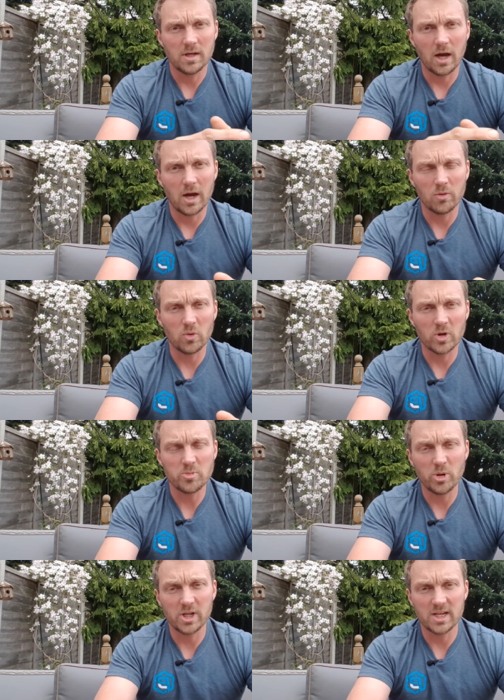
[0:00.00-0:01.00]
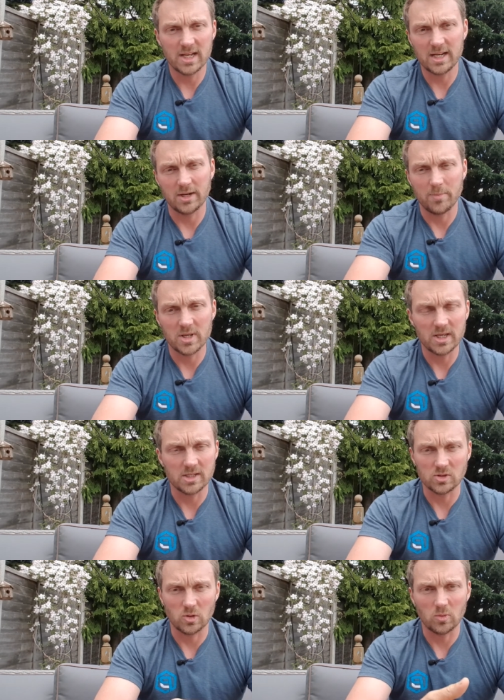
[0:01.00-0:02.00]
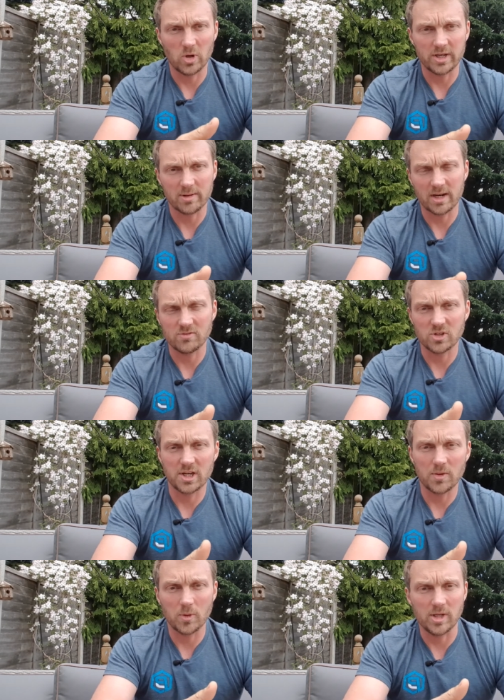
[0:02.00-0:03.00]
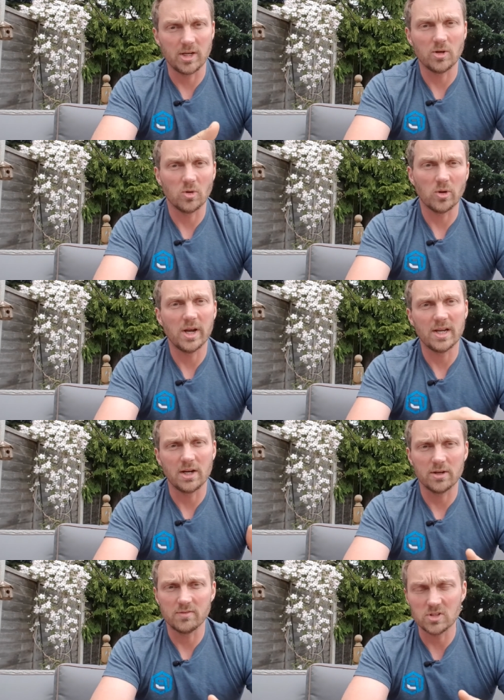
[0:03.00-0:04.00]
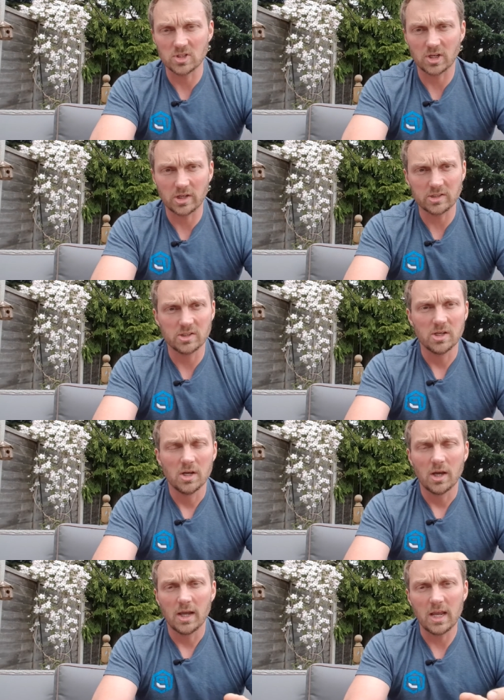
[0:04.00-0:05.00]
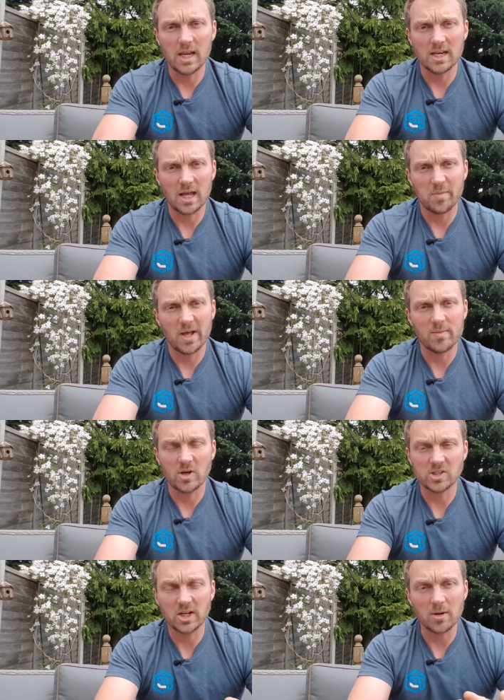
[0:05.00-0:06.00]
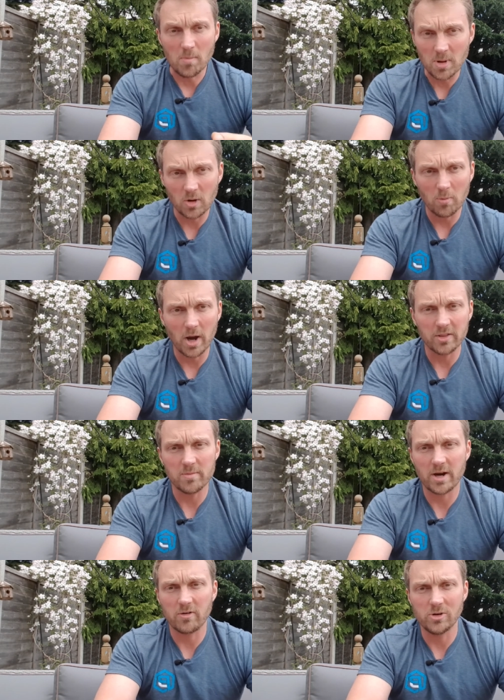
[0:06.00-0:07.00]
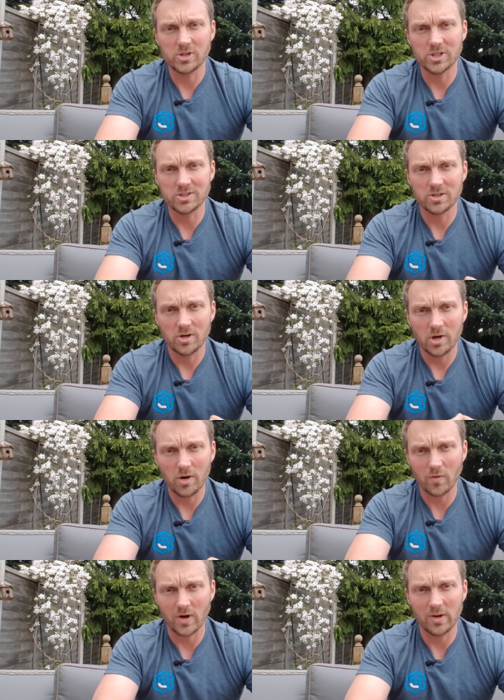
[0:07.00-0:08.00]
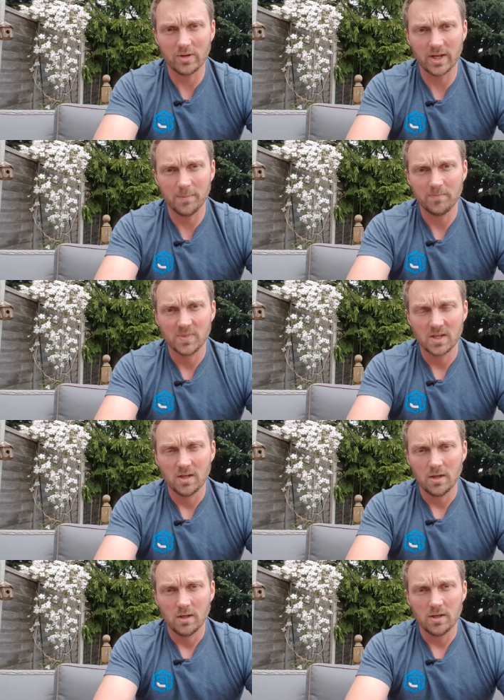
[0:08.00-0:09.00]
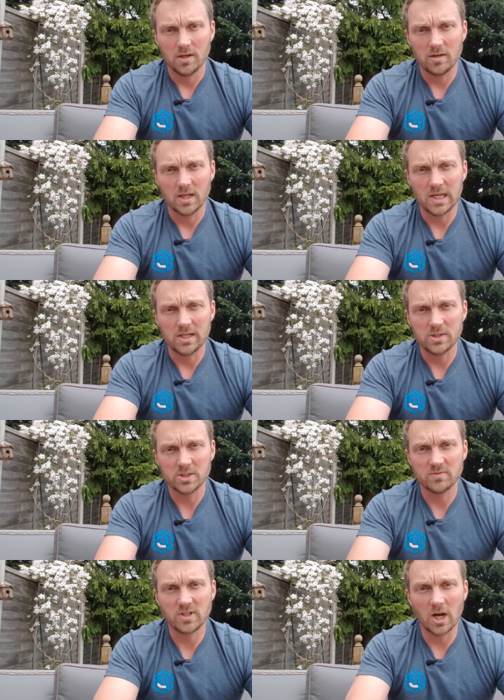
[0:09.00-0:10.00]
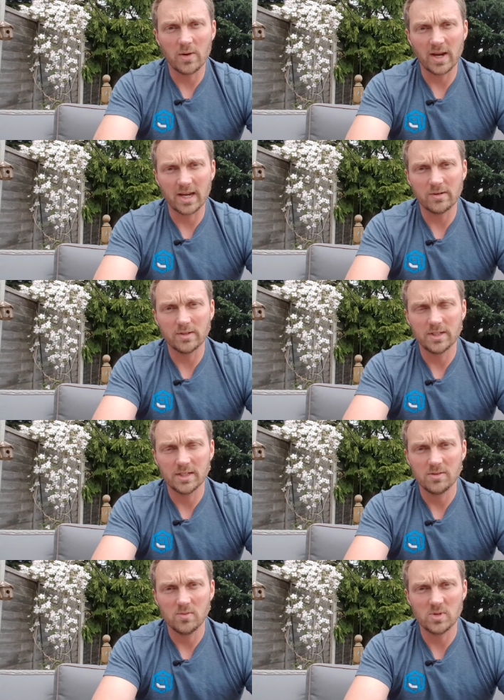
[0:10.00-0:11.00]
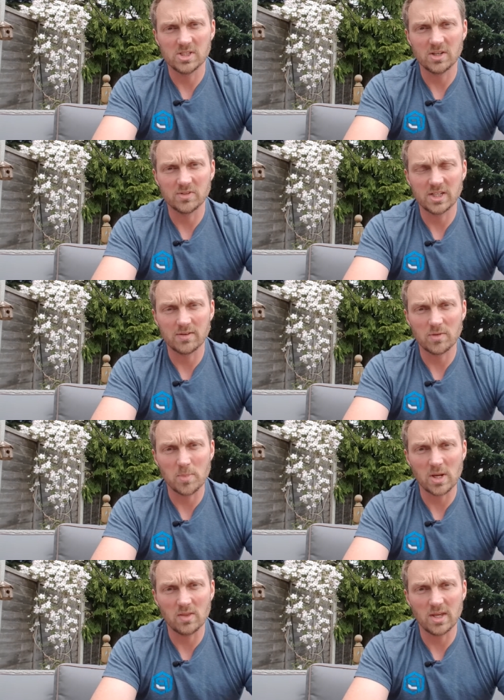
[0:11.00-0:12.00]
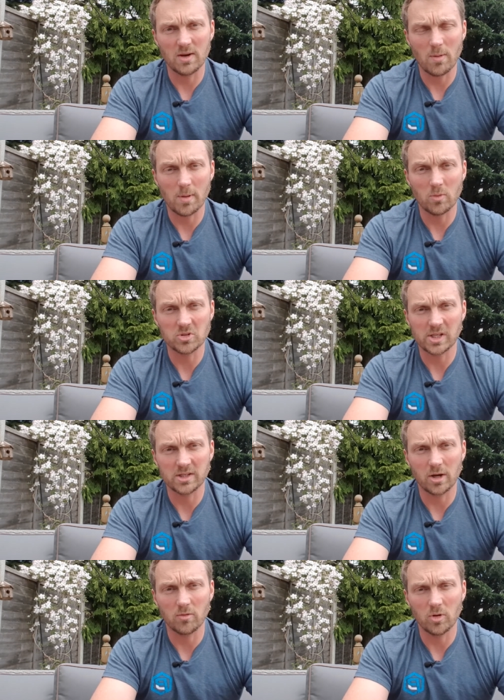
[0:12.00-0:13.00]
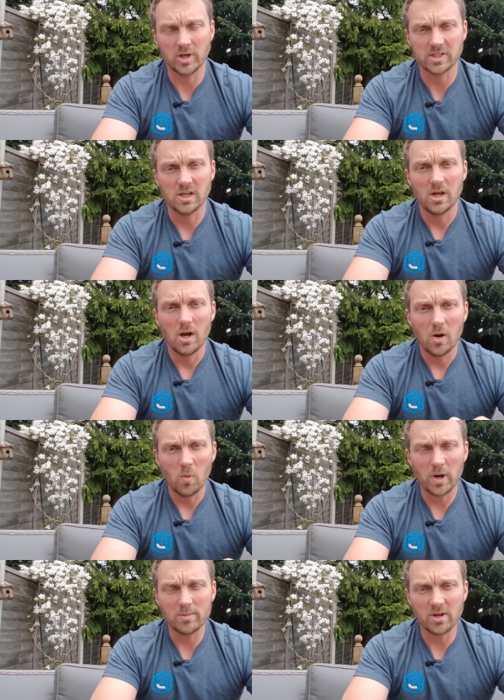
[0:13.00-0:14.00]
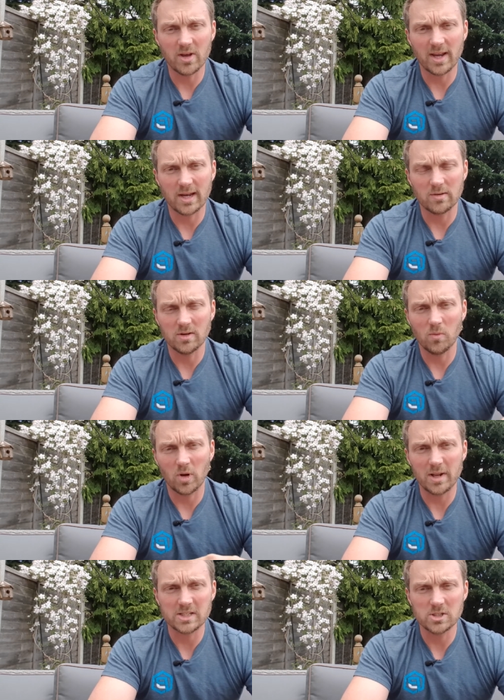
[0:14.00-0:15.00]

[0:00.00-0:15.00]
I would always put in there, you know, beers or wine I'm gonna have during that week, or any kind of desserts in that plan, because then I can build my other macronutrients around that. In terms of going out, which is obviously another big thing where people said to go wrong, is when I'm going out, what I like